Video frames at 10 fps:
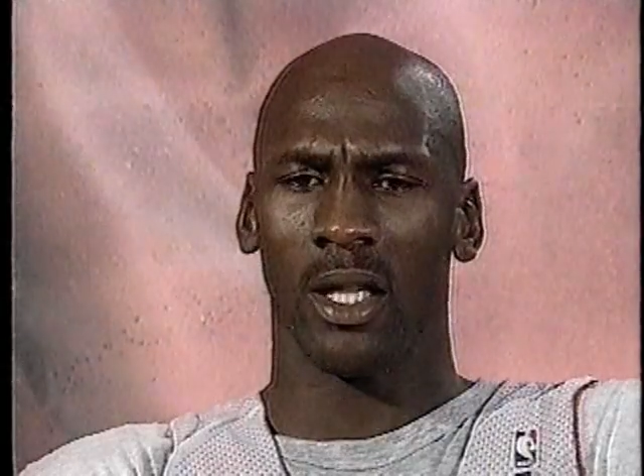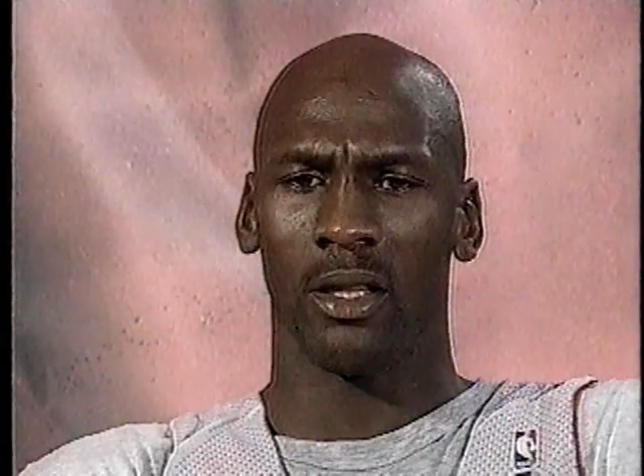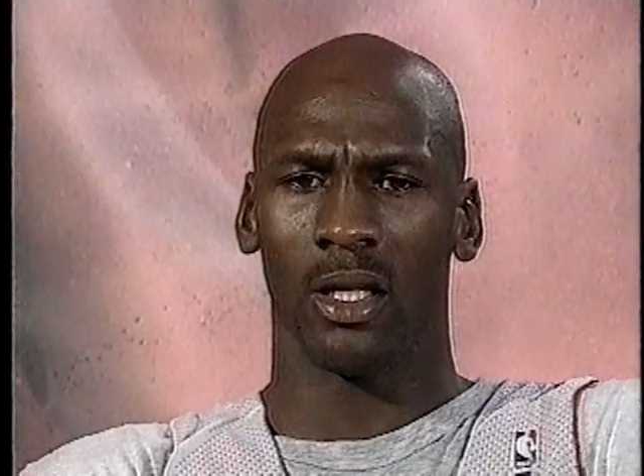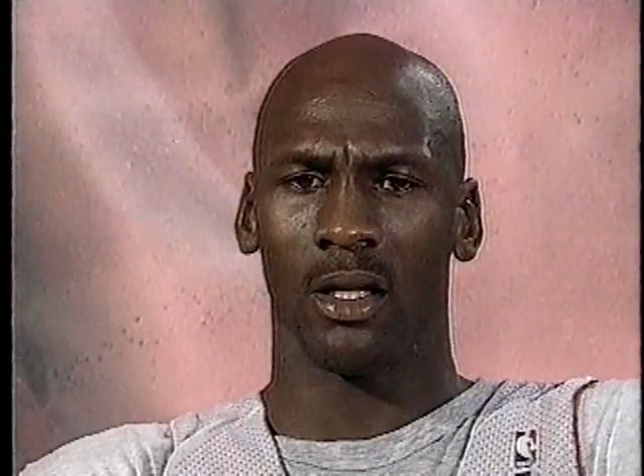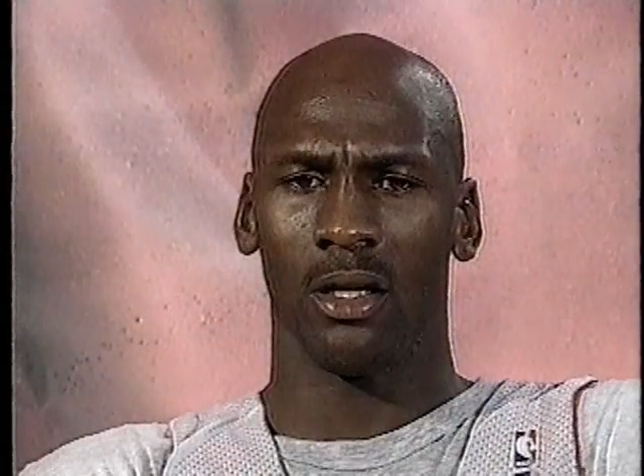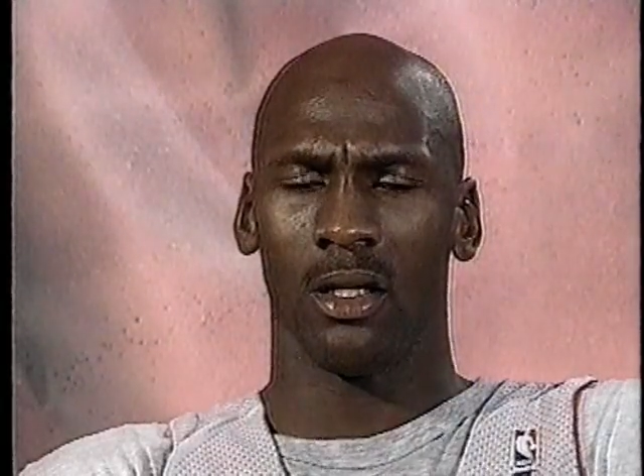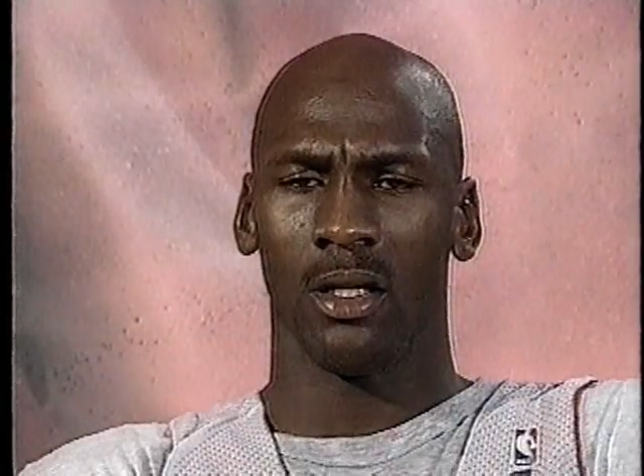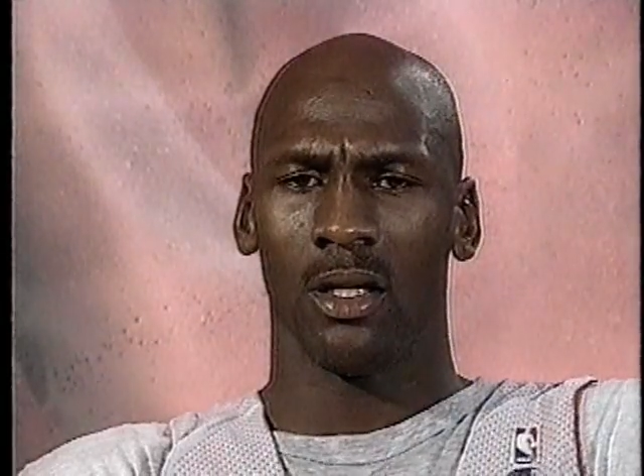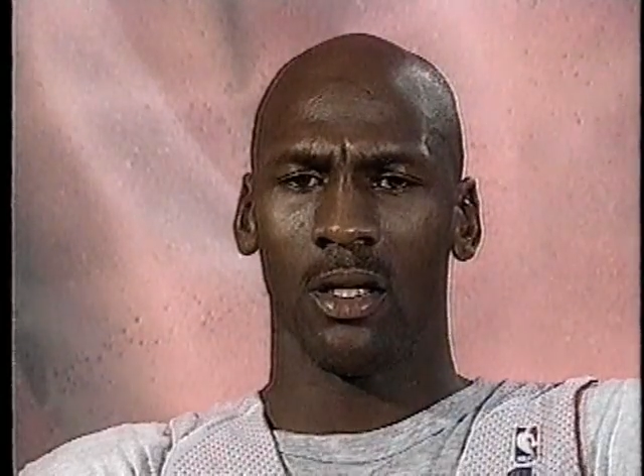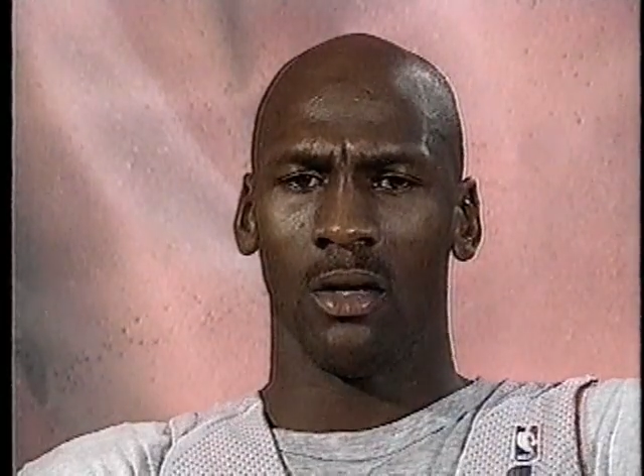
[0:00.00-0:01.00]
think
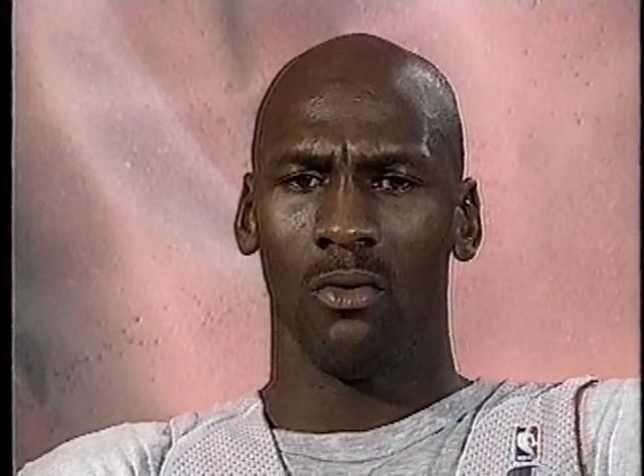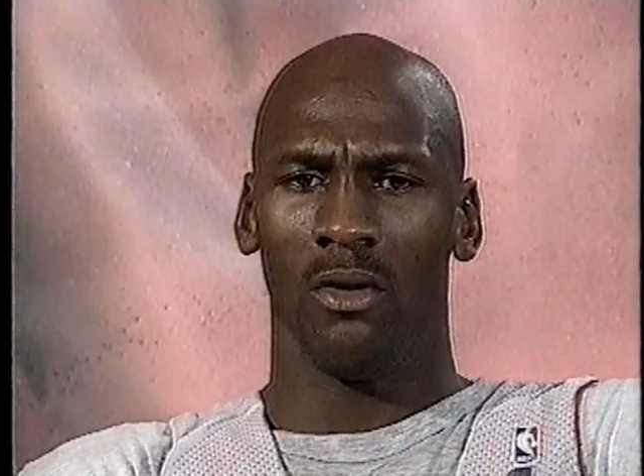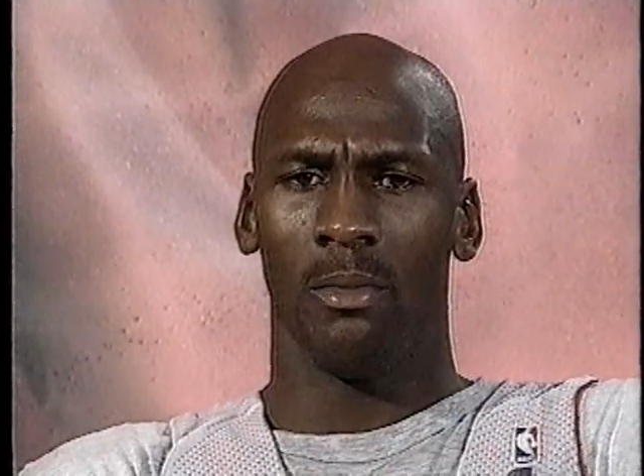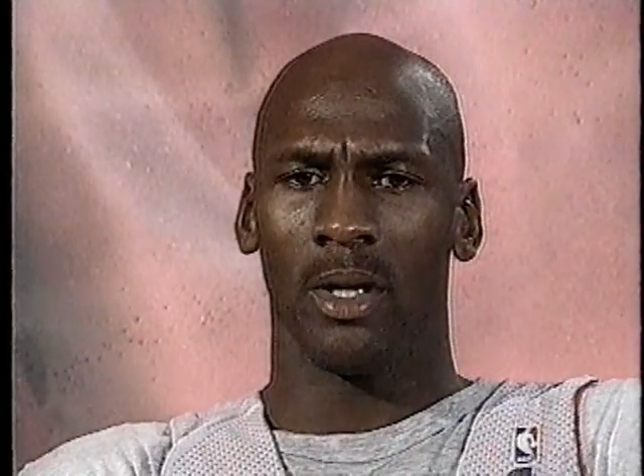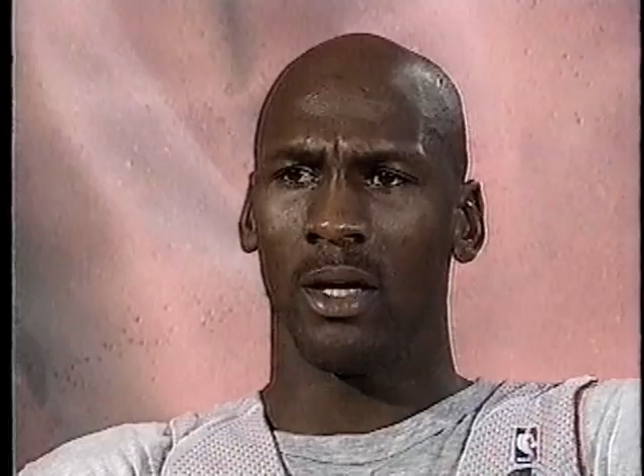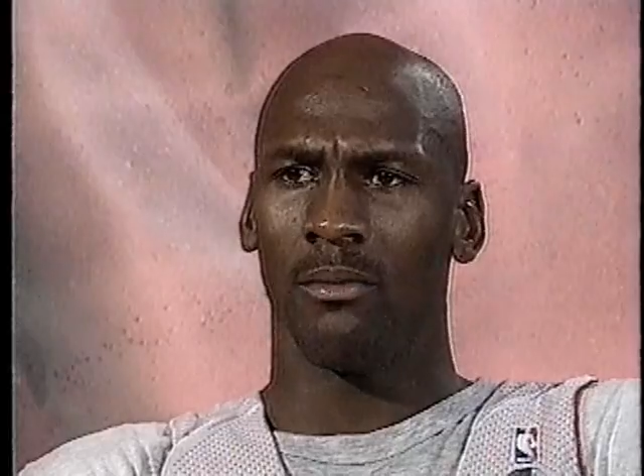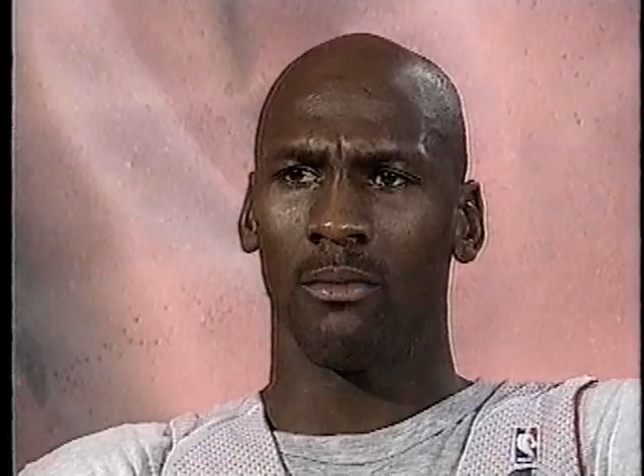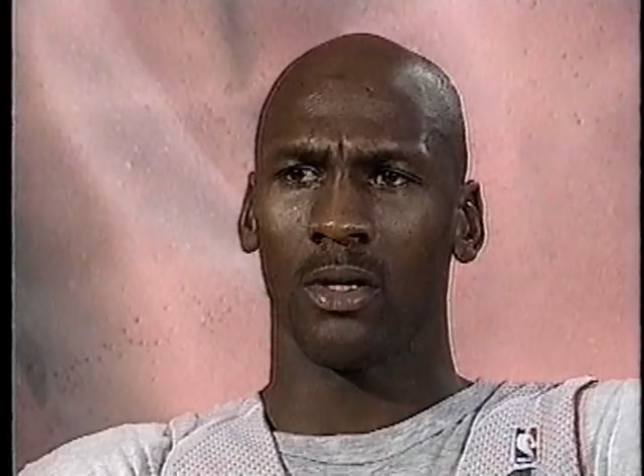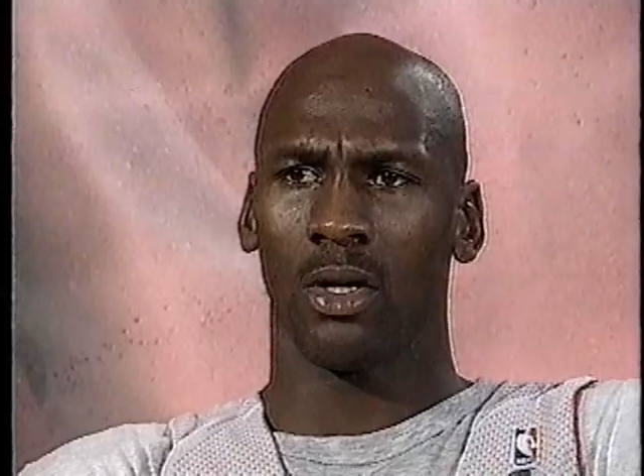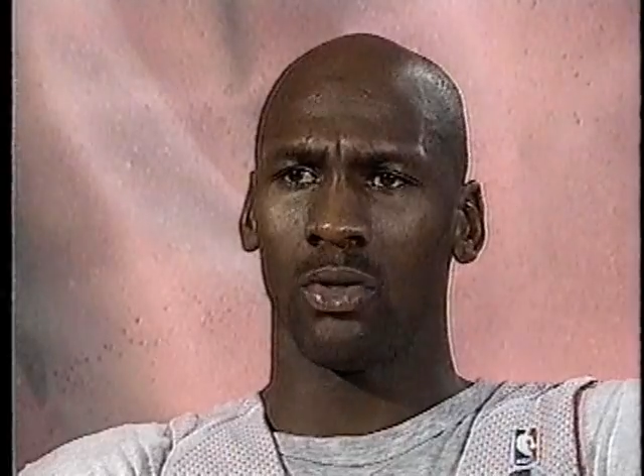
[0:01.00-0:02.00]
we've become
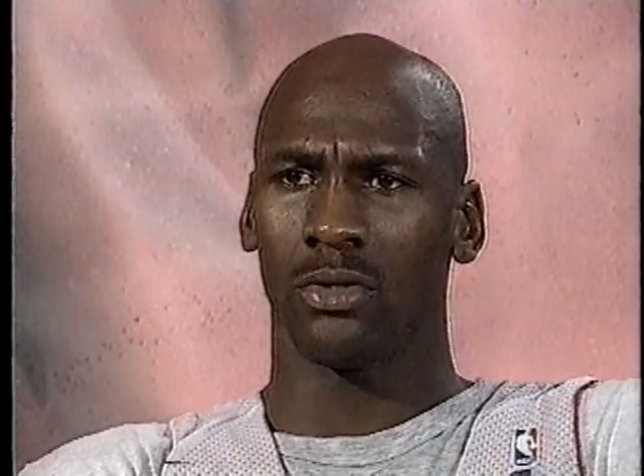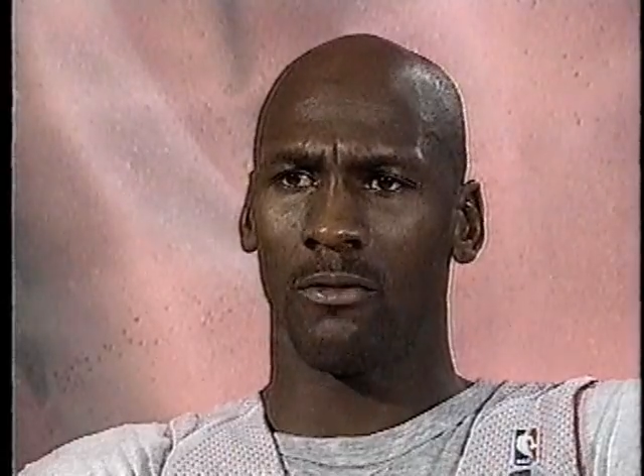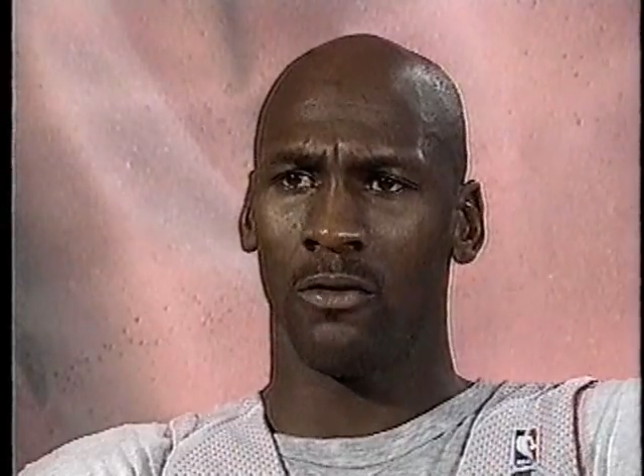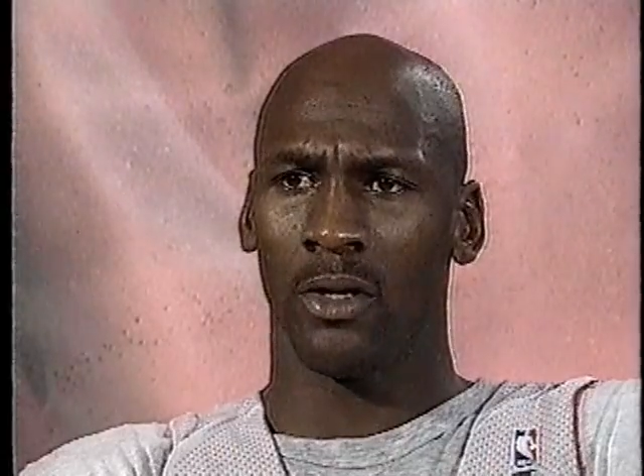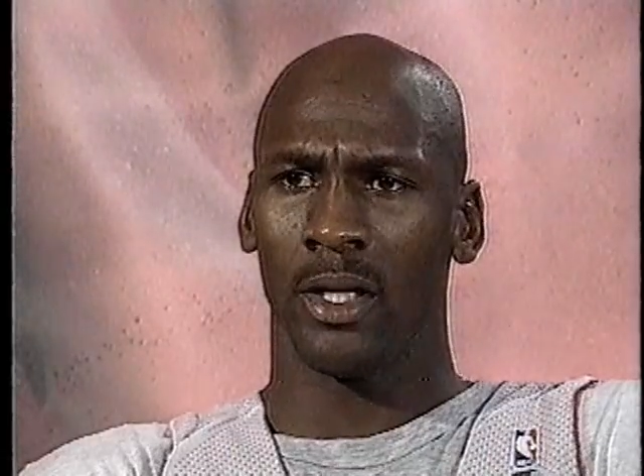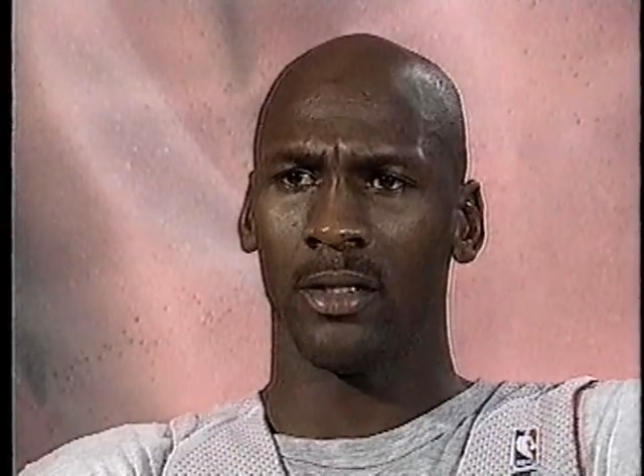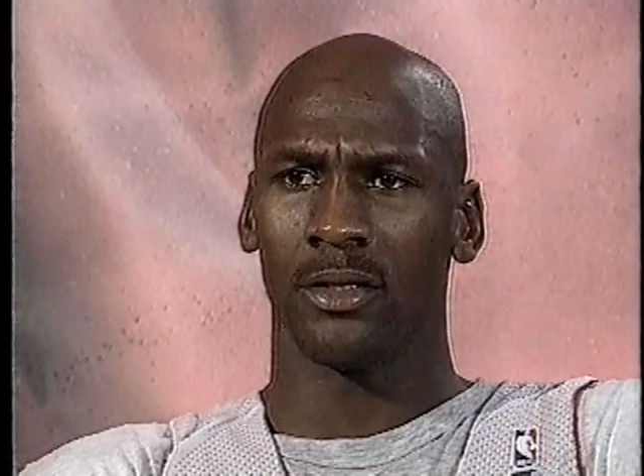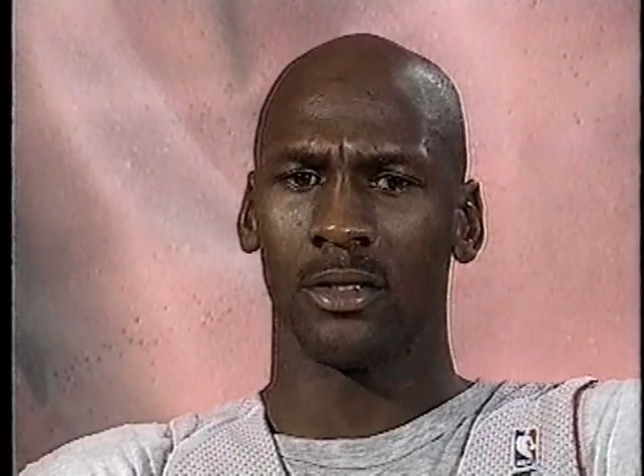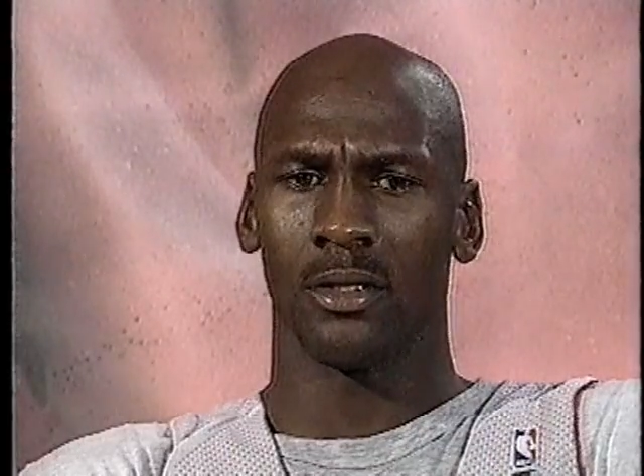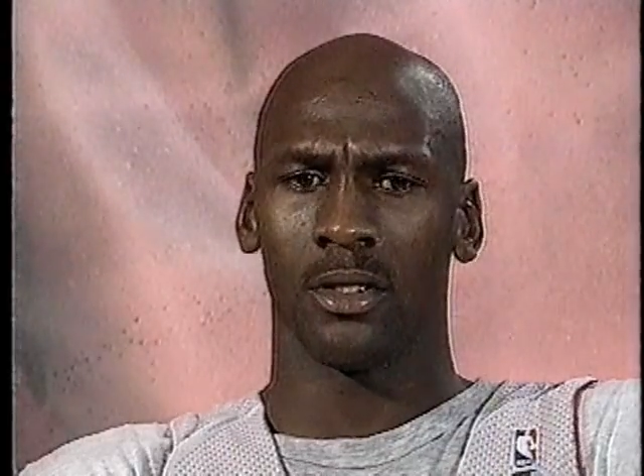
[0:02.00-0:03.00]
closer friends,